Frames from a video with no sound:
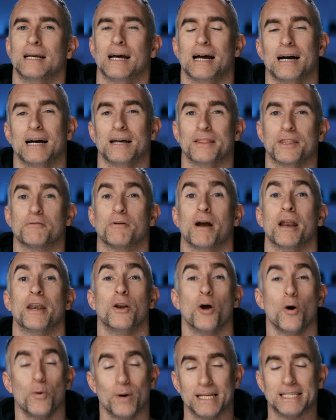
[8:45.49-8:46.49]
There are
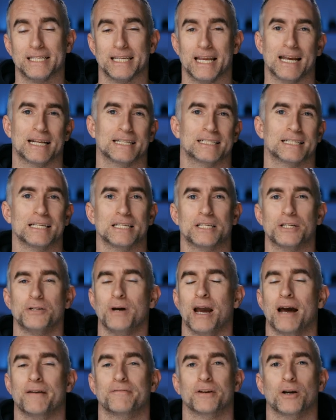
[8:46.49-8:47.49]
no easy answers.
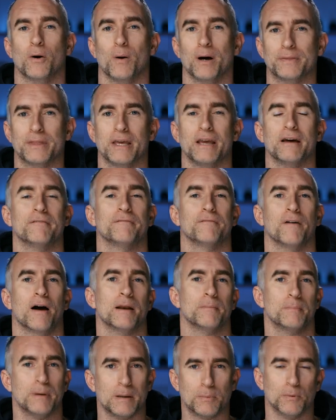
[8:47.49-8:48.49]
You have to go out there,
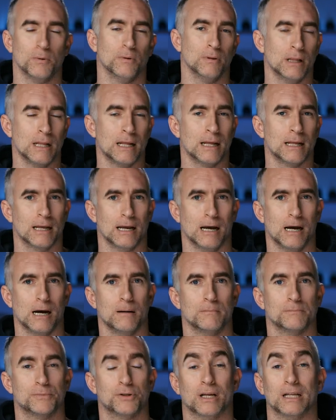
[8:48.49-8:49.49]
find people
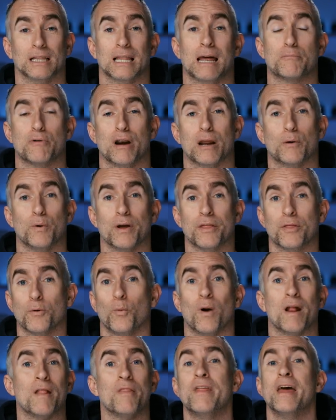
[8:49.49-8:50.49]
to collaborate with
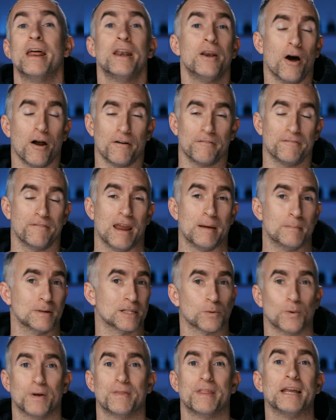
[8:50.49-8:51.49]
when they're not
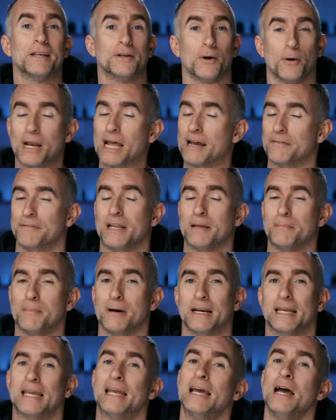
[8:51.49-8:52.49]
famous, when they don't have any
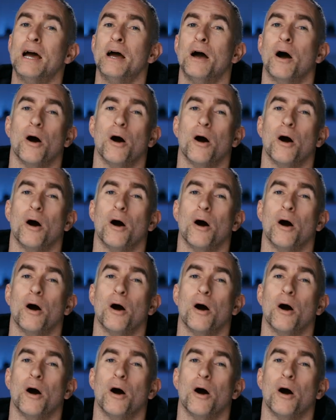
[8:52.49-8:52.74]
money,